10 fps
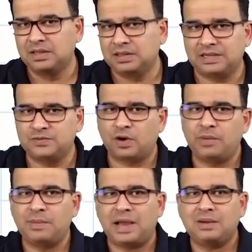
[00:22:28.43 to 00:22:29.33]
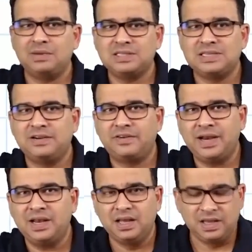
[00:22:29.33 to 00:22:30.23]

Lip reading: That's foramen magnum in the center, right?